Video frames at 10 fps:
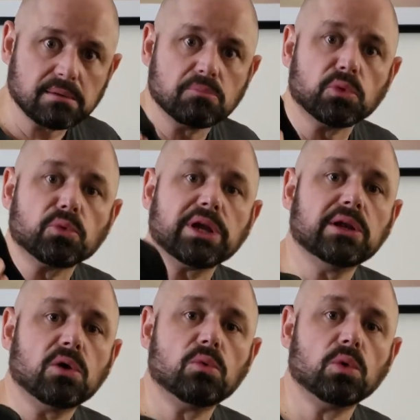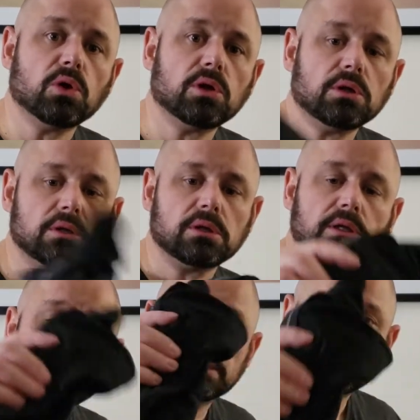merino wool
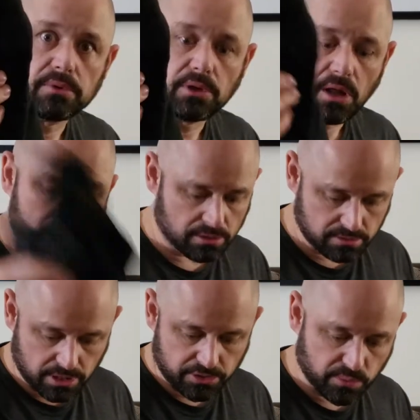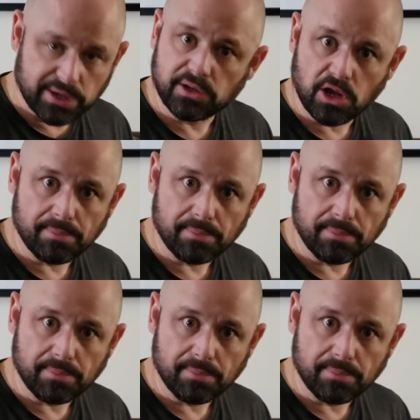long underwear, long